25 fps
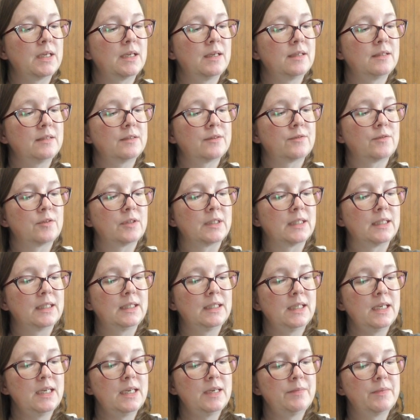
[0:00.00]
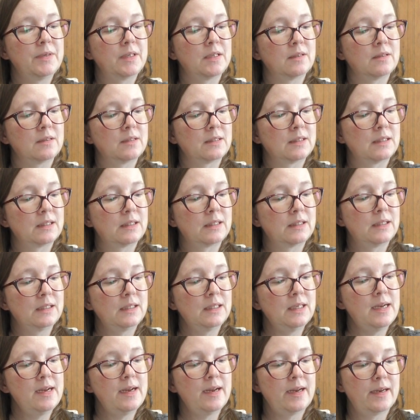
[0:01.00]
plans for today, because
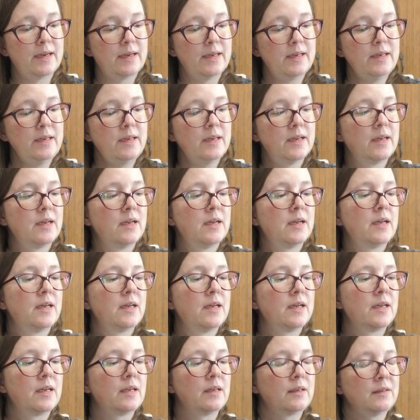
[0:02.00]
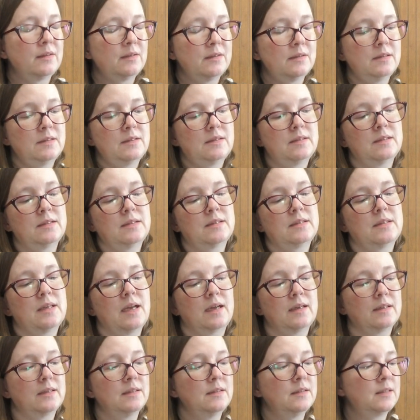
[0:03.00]
today is the
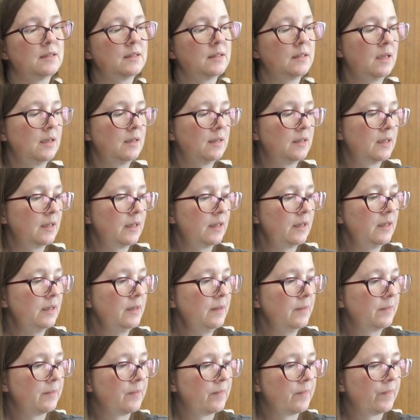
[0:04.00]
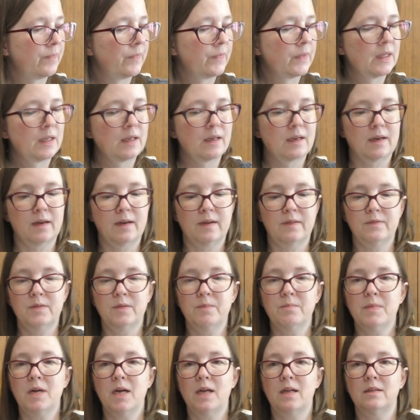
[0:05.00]
second Sunday of
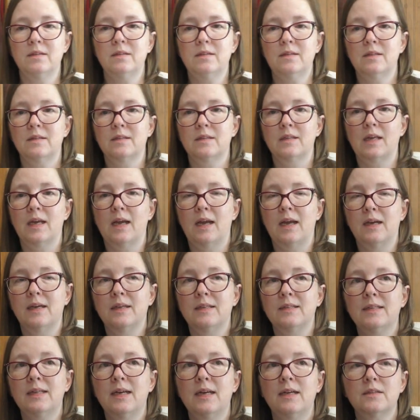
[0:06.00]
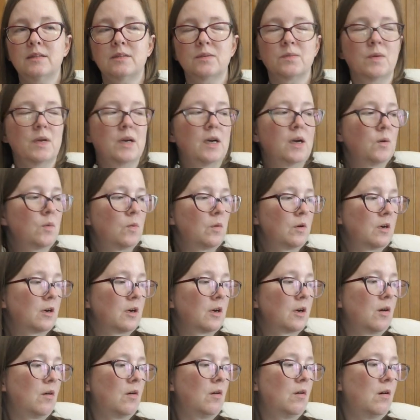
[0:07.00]
the month, and that's when I
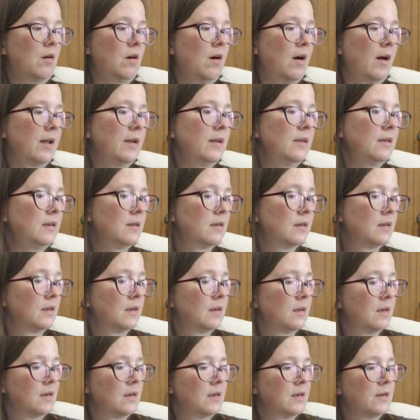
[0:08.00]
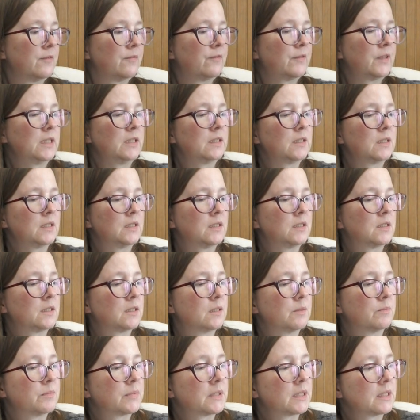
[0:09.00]
work on Vintage
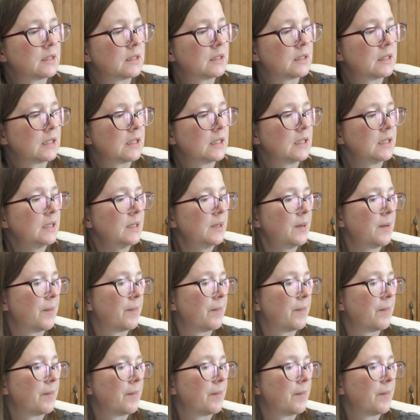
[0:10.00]
Simplicity,